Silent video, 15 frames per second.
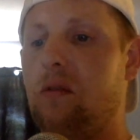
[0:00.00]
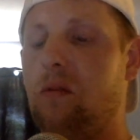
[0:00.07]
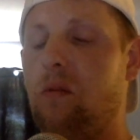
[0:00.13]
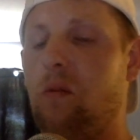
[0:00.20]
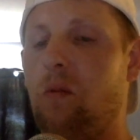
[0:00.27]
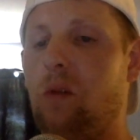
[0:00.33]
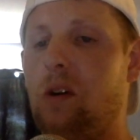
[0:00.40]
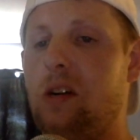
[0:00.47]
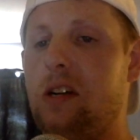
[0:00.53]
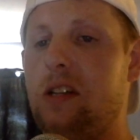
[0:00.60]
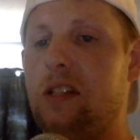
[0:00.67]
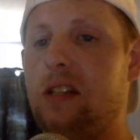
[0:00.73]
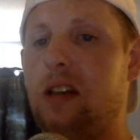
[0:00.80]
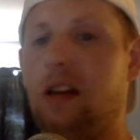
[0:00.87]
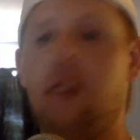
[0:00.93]

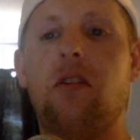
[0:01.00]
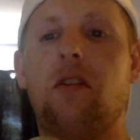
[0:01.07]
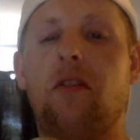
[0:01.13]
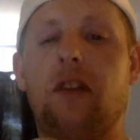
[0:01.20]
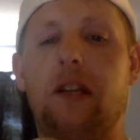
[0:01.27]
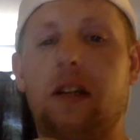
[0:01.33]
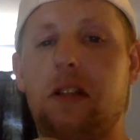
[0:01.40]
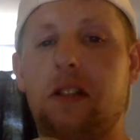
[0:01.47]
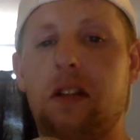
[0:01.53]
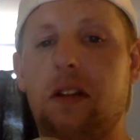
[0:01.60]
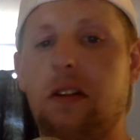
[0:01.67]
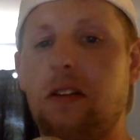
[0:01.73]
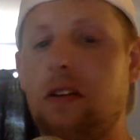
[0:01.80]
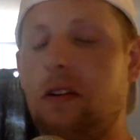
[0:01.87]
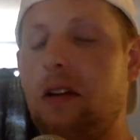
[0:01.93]
was, I don't know if I touched on
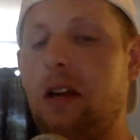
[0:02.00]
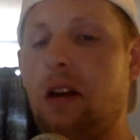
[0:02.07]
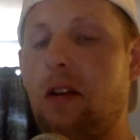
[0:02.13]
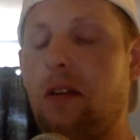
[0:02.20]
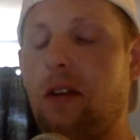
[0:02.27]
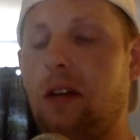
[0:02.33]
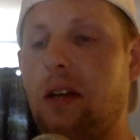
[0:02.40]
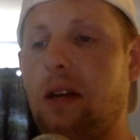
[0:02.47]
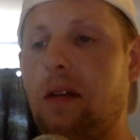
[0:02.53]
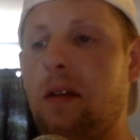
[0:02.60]
this already. I don't think I did.